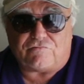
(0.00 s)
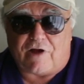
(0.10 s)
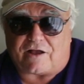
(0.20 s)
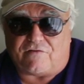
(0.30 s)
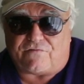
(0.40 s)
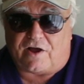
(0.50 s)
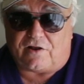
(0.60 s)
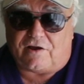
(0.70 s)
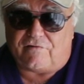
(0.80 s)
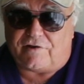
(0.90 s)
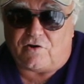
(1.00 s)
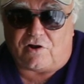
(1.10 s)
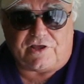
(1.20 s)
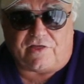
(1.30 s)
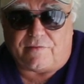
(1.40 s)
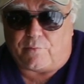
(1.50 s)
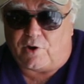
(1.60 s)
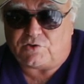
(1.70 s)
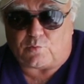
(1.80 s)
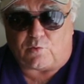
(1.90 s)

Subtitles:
Rockefeller and all the other boys